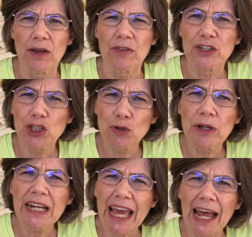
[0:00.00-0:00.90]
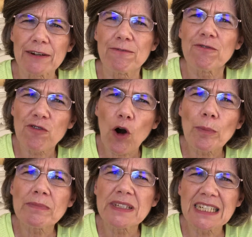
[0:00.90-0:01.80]
that you can get
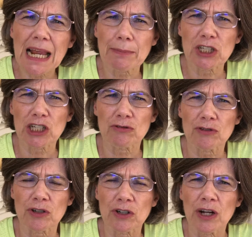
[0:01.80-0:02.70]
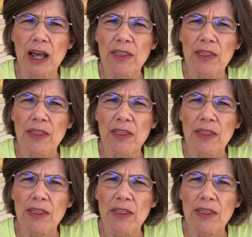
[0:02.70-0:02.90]
from stepchildren